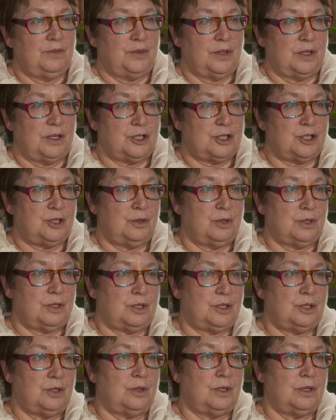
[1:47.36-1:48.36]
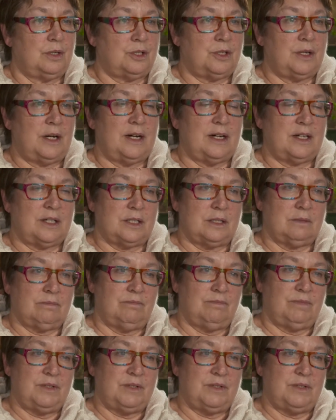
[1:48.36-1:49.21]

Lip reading: the village door to door trying to